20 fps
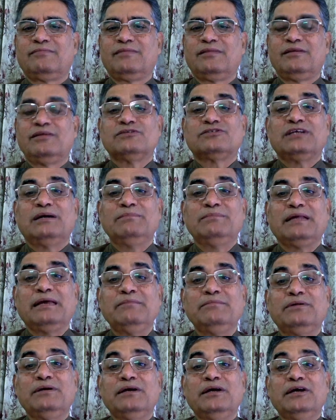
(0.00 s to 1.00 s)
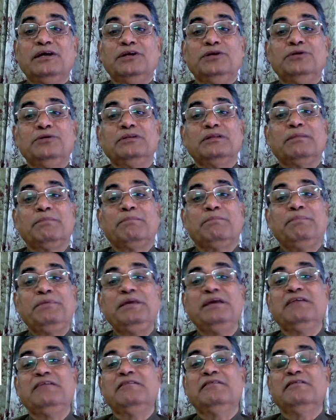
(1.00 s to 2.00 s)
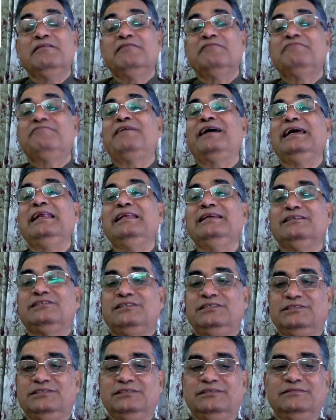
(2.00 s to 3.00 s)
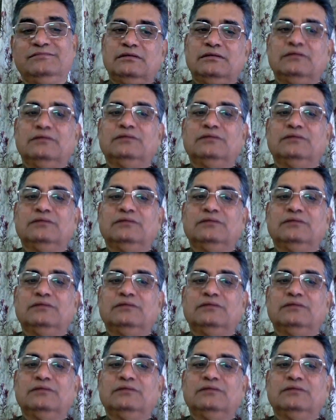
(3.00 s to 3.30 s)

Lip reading: sometime during the peak filing season,